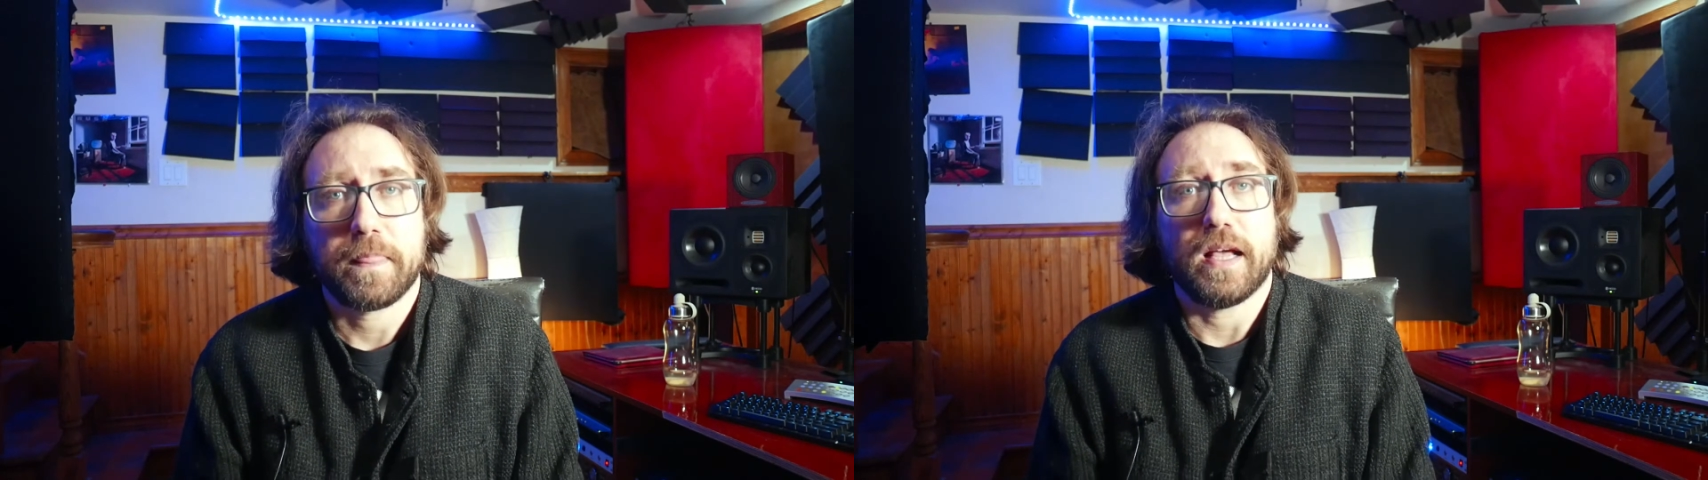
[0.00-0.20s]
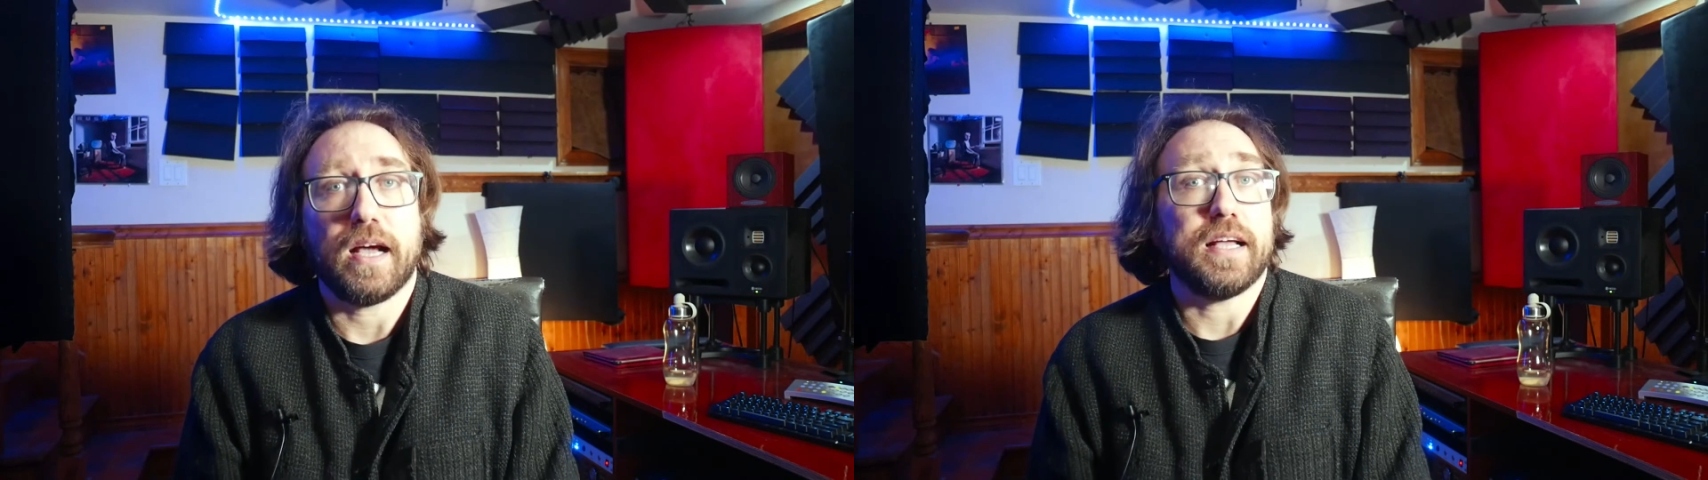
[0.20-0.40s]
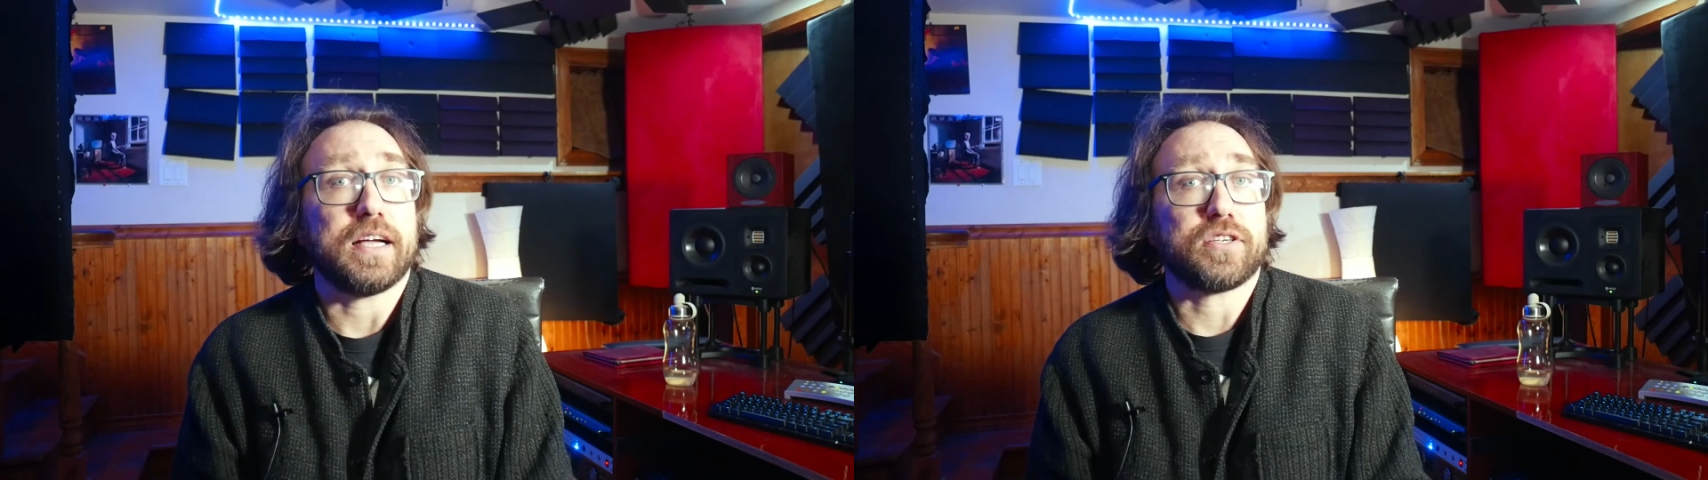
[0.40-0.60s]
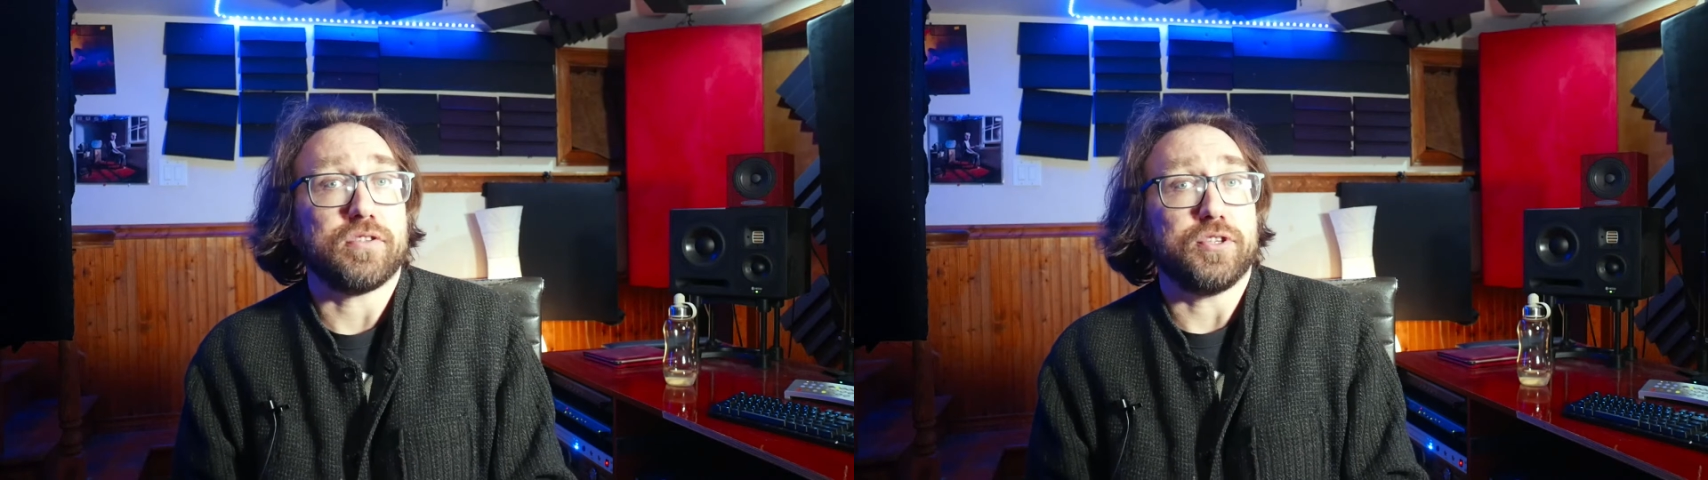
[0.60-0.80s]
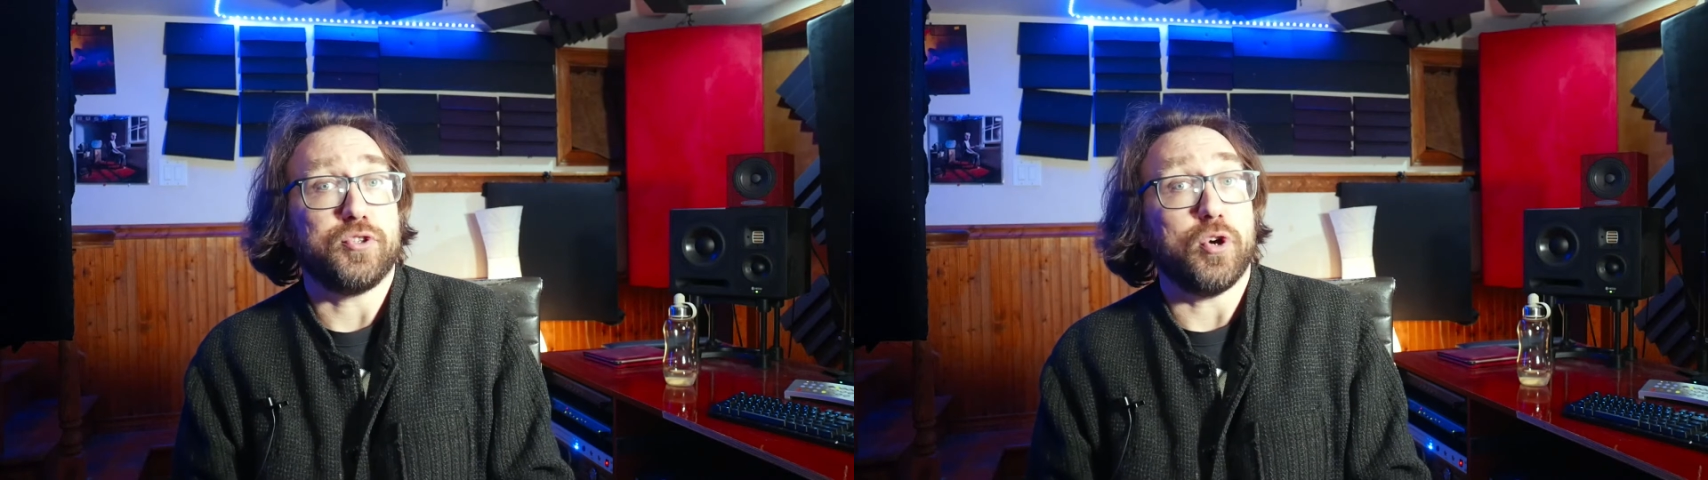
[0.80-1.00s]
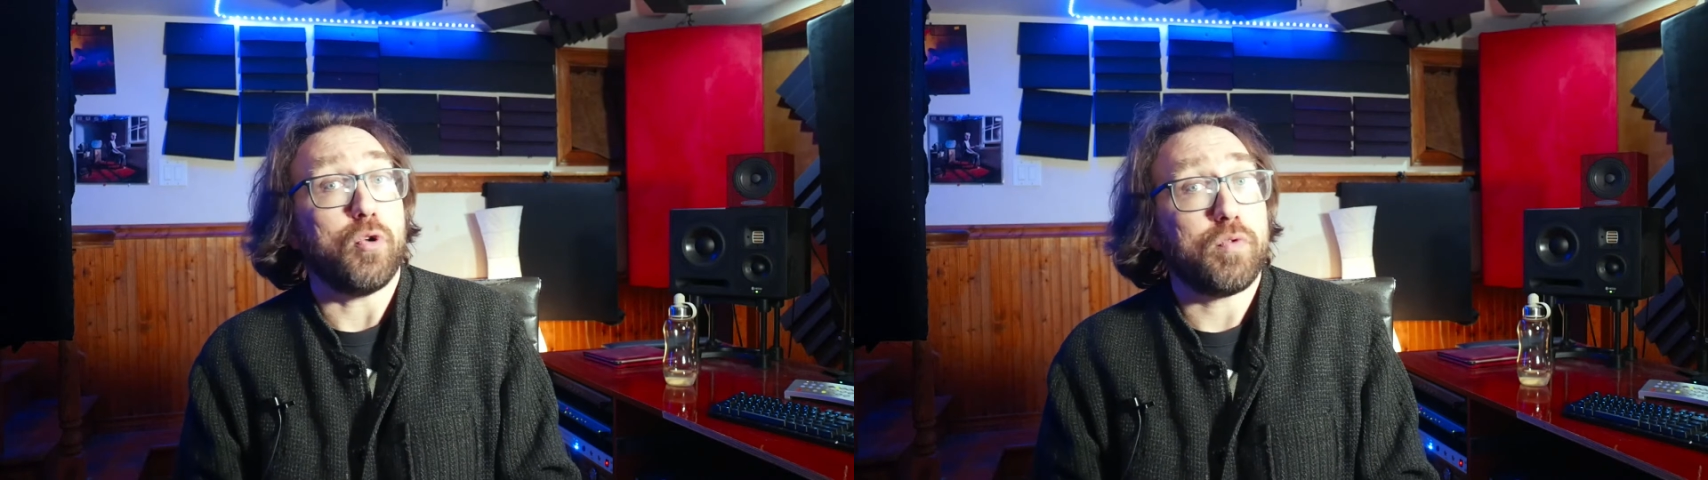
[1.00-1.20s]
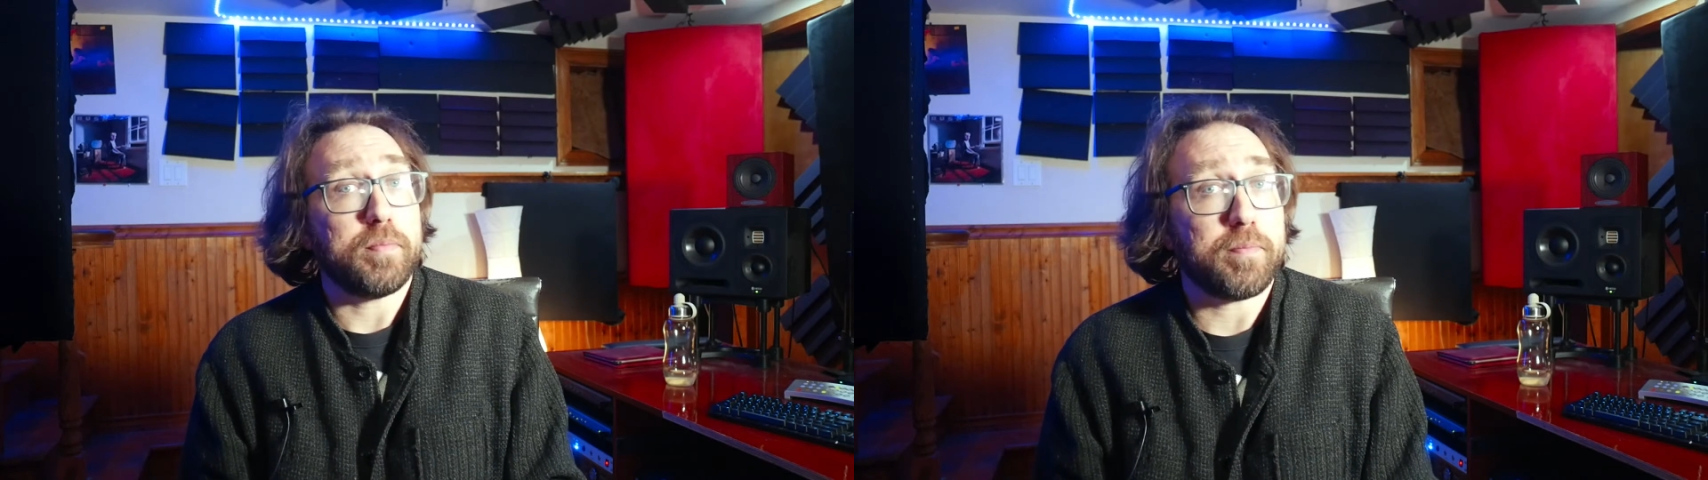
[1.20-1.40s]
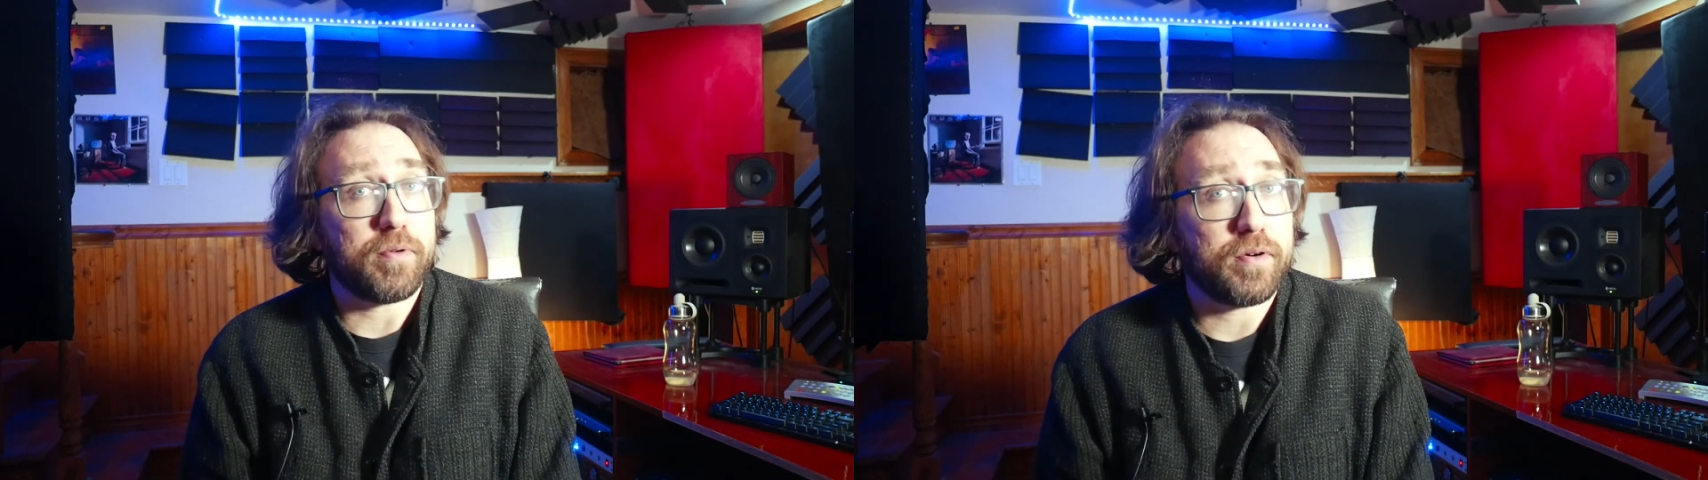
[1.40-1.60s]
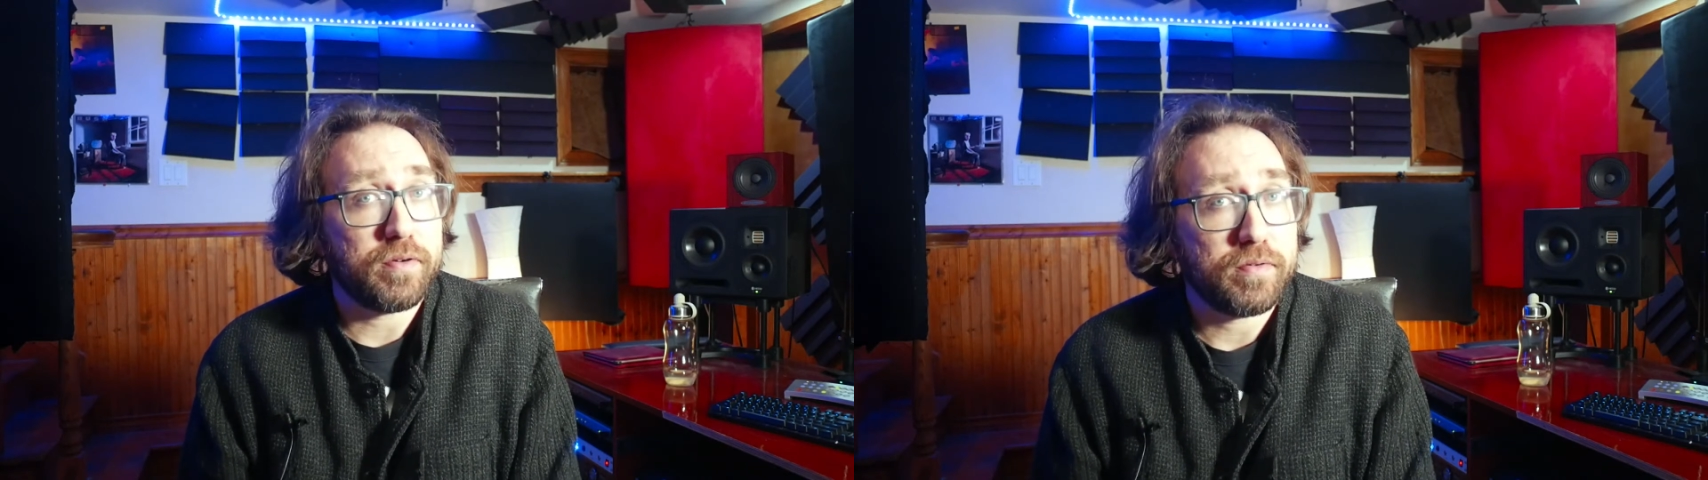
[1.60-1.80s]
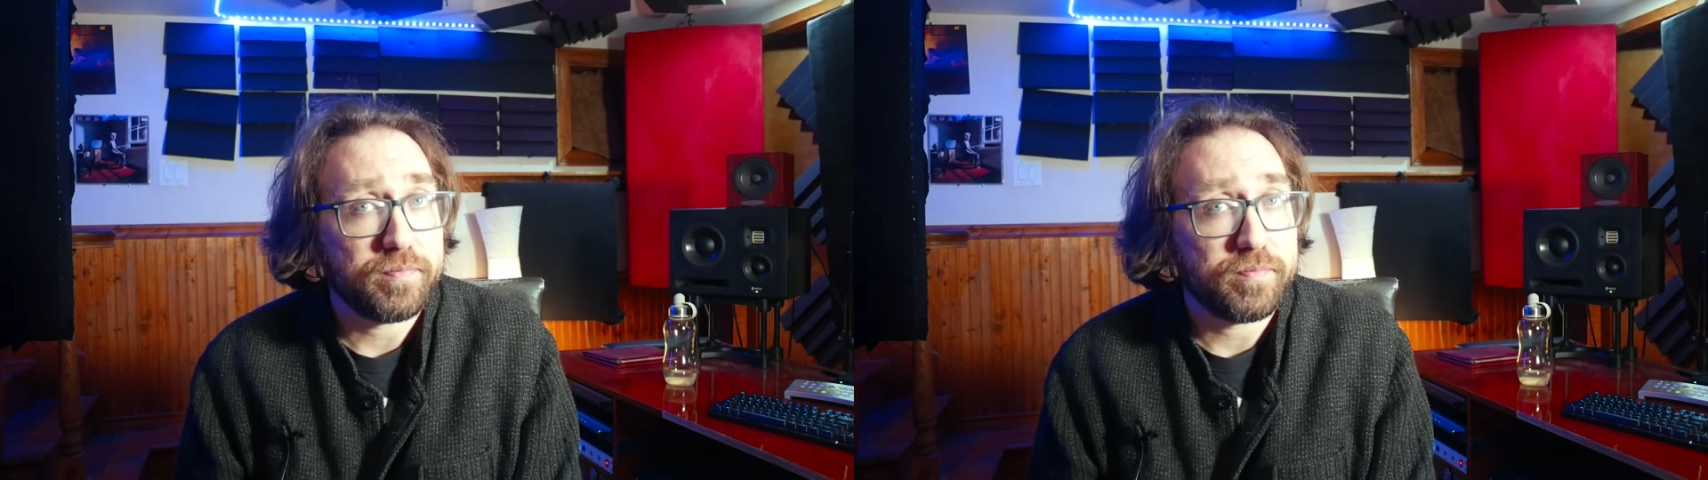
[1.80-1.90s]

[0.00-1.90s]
I actually don't remember